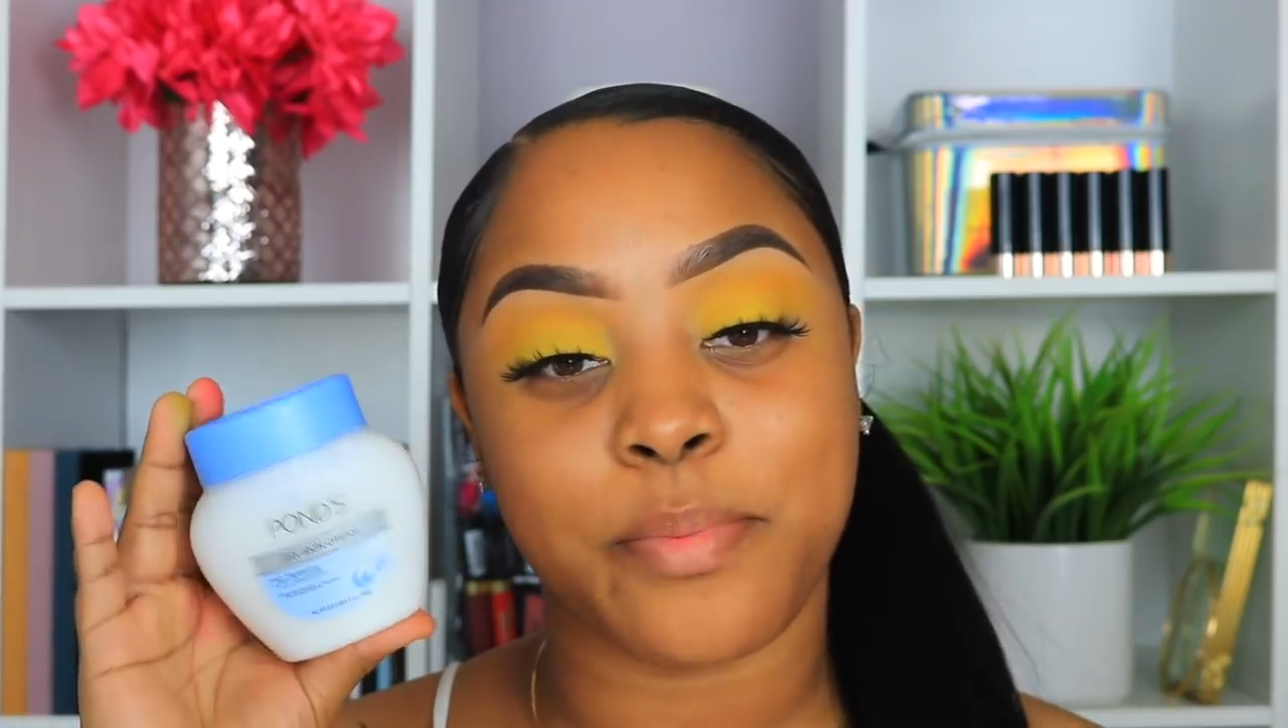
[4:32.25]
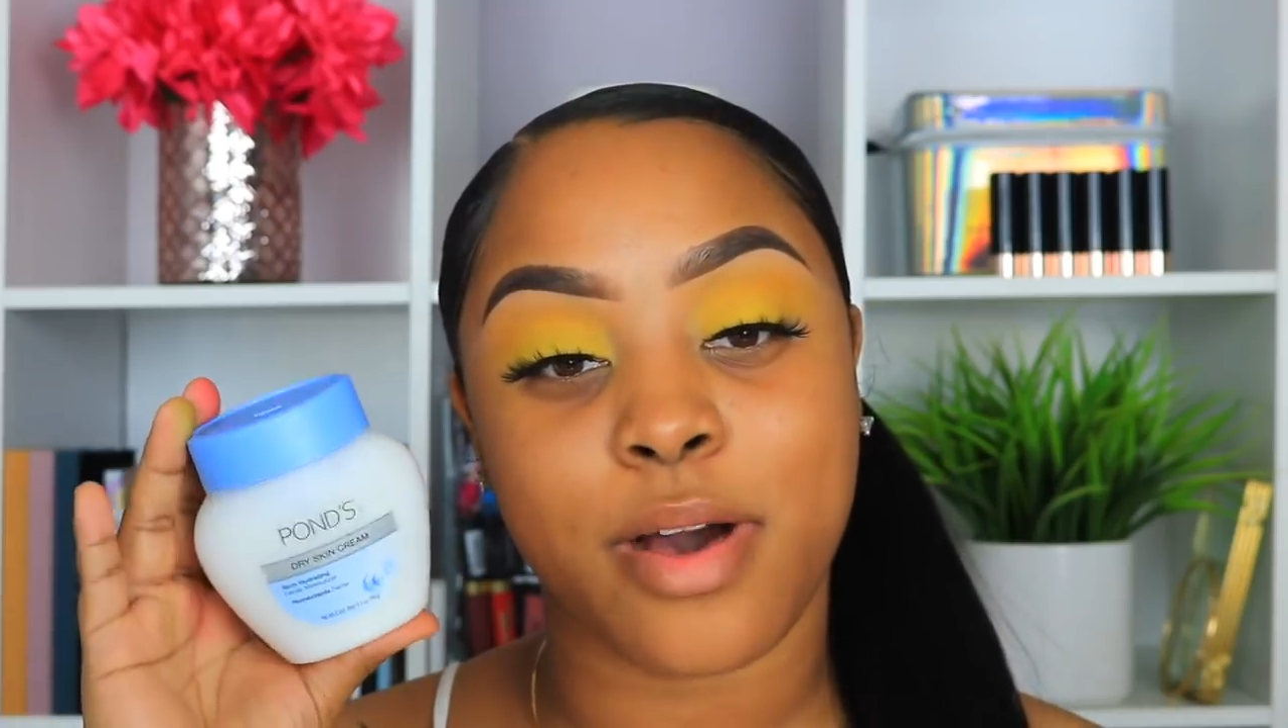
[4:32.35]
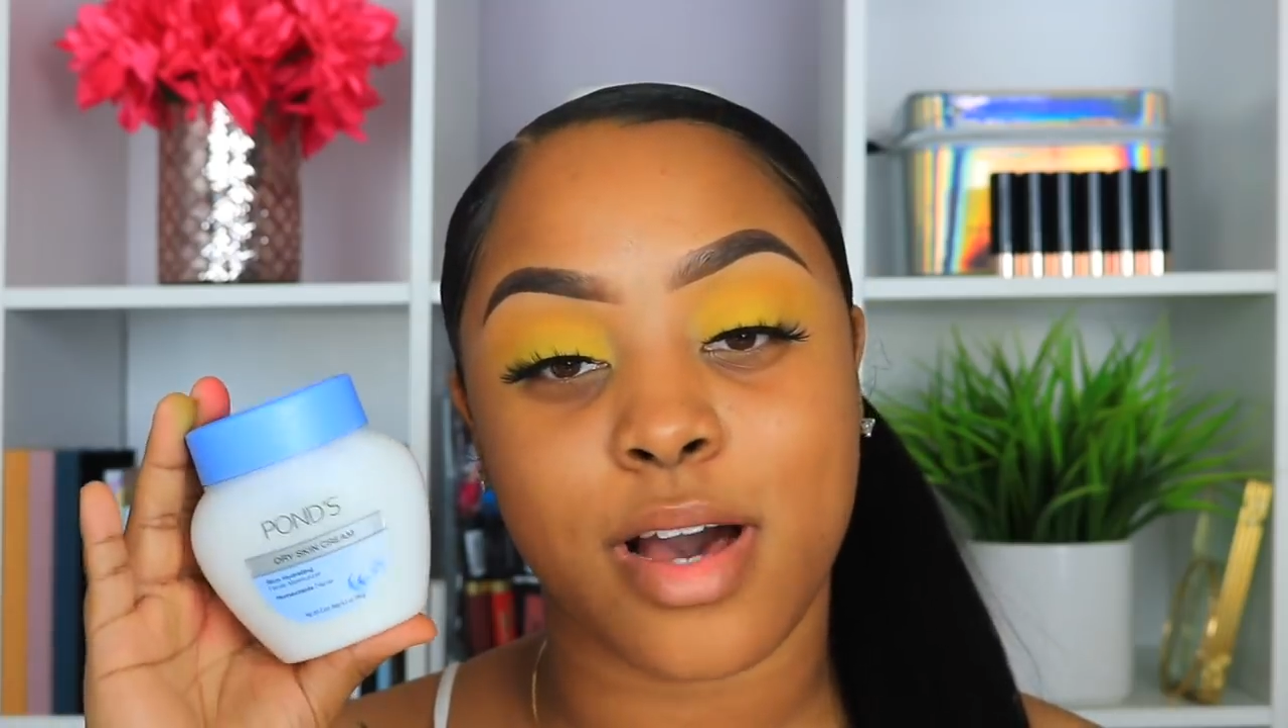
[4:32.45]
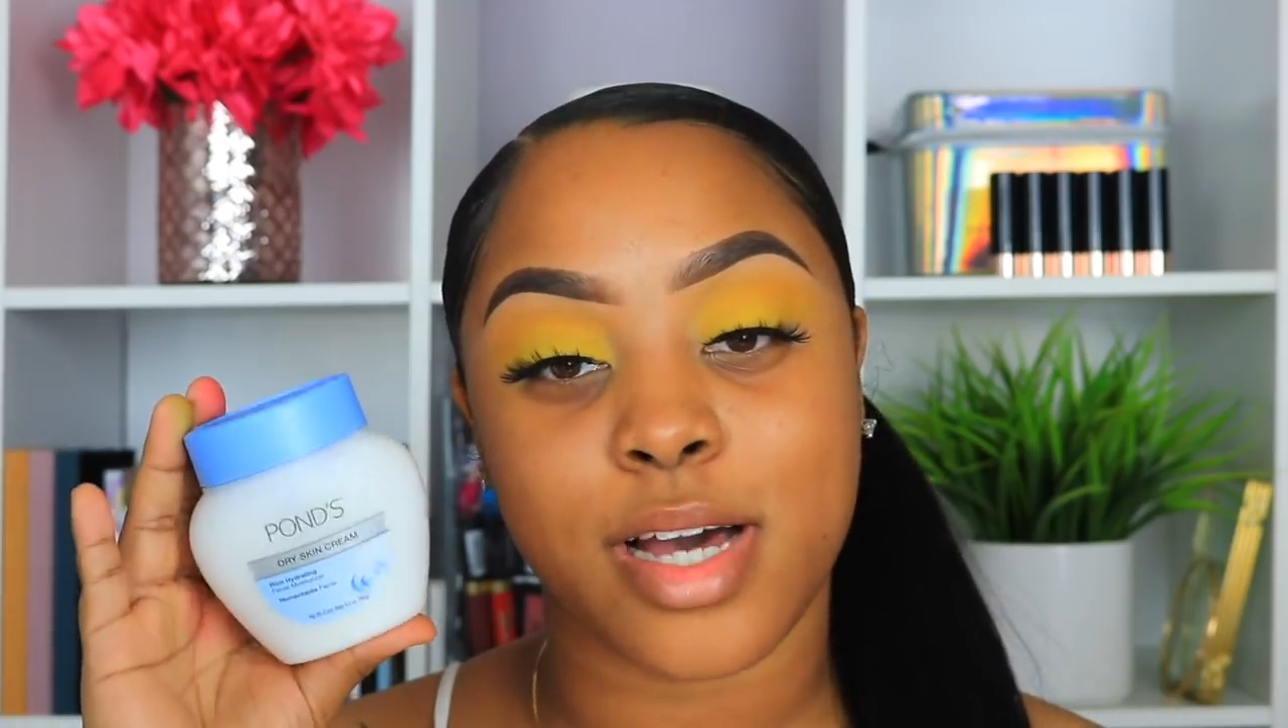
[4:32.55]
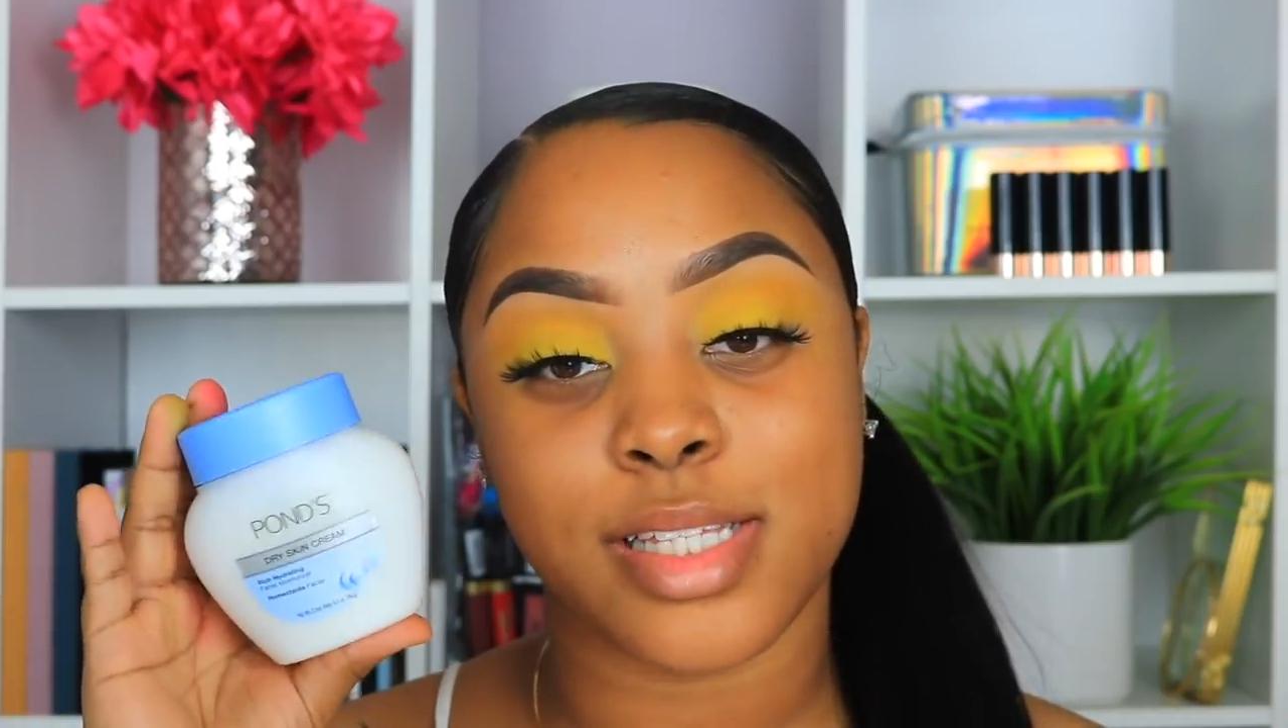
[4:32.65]

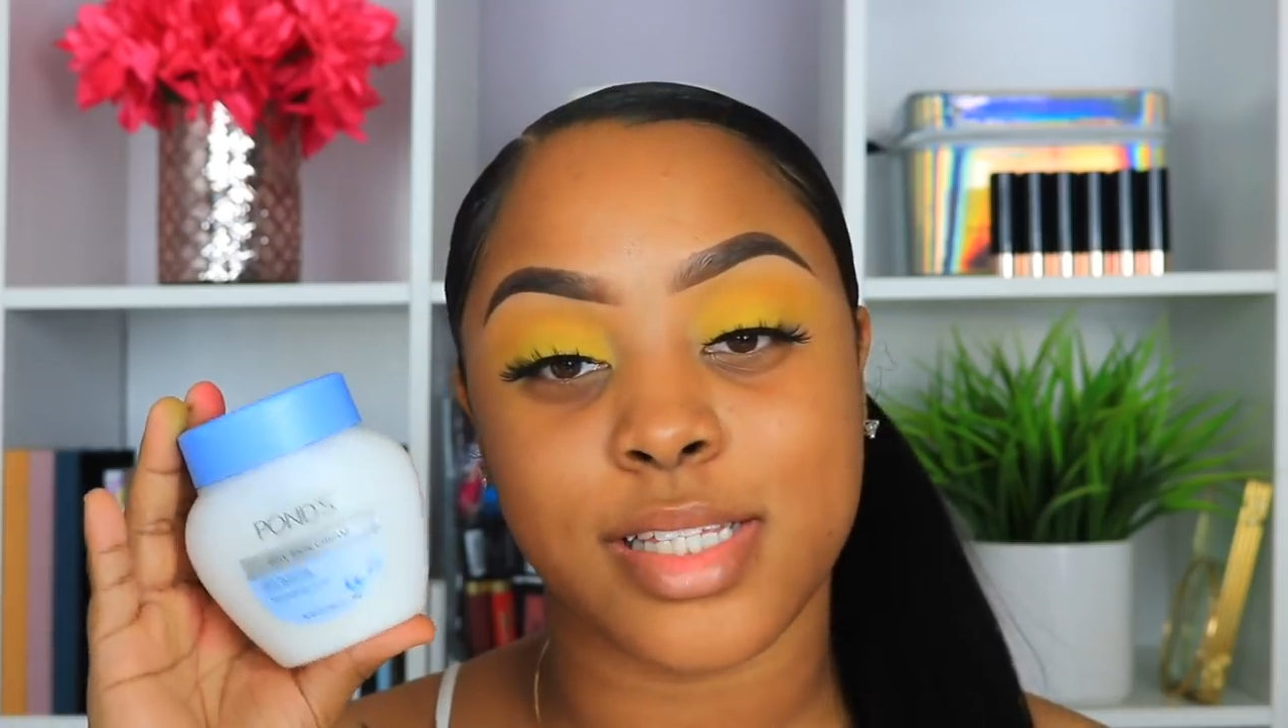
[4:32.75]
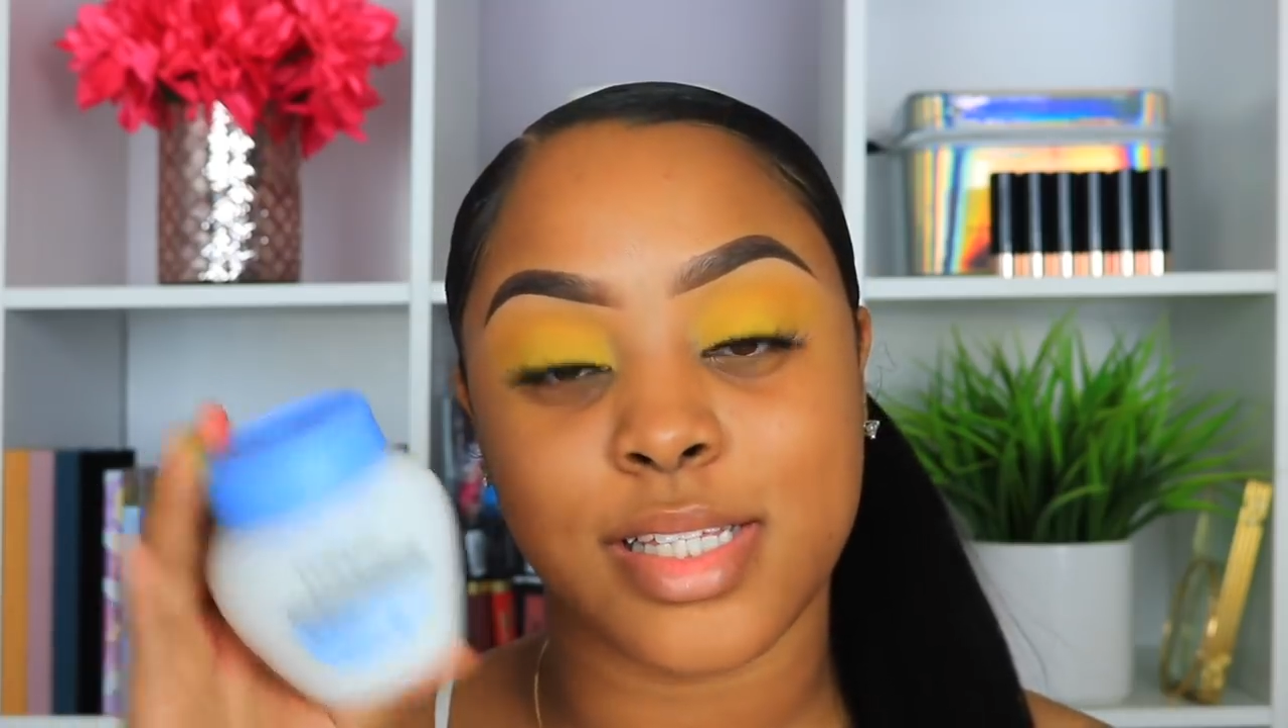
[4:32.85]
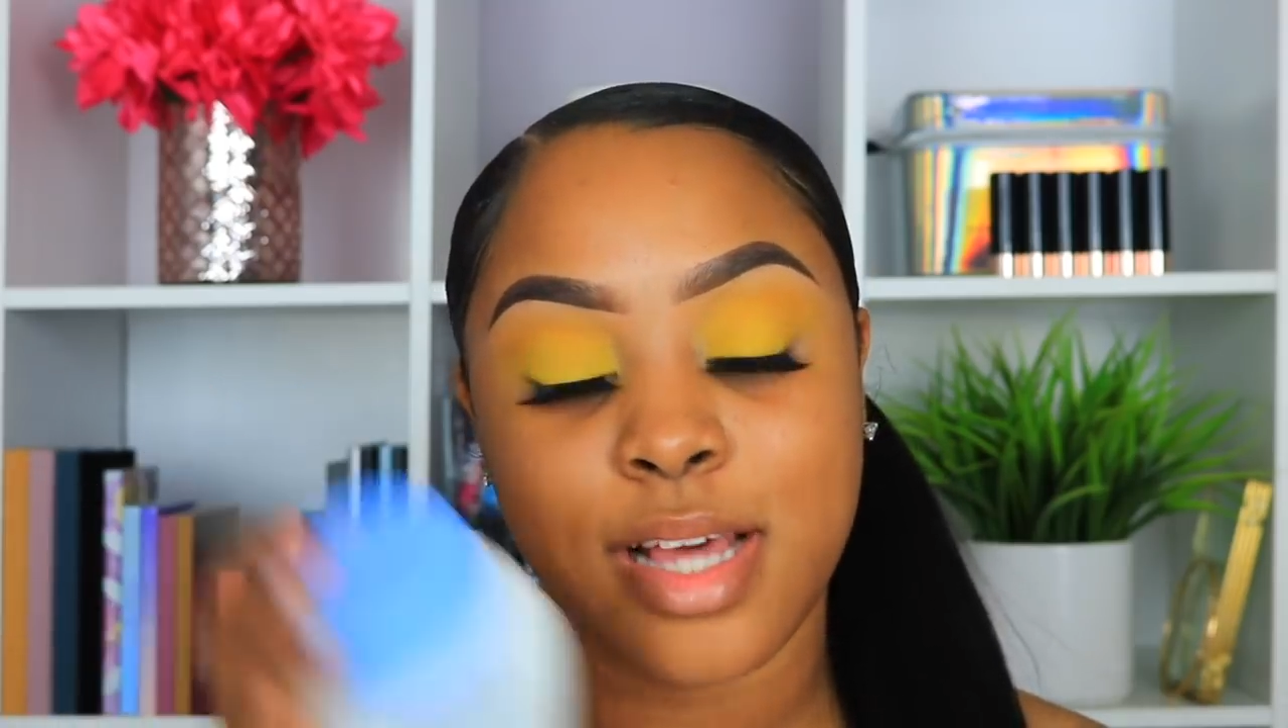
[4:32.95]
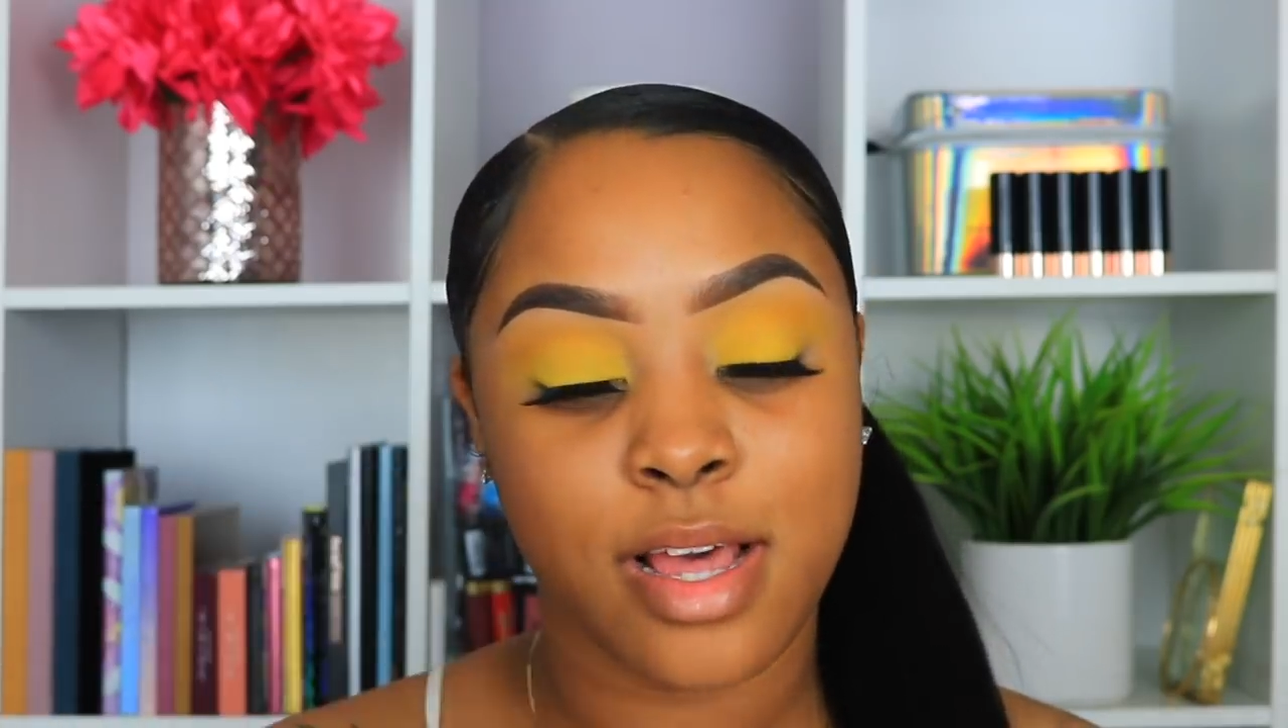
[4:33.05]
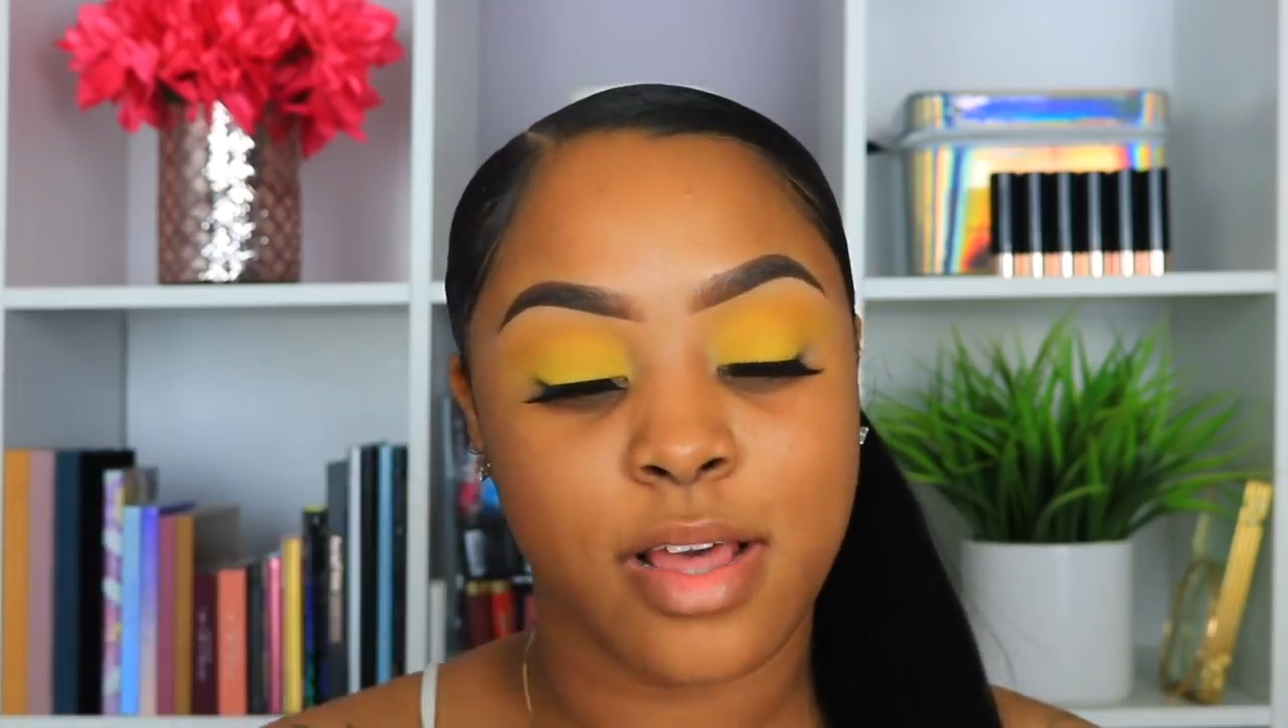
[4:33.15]
Pond's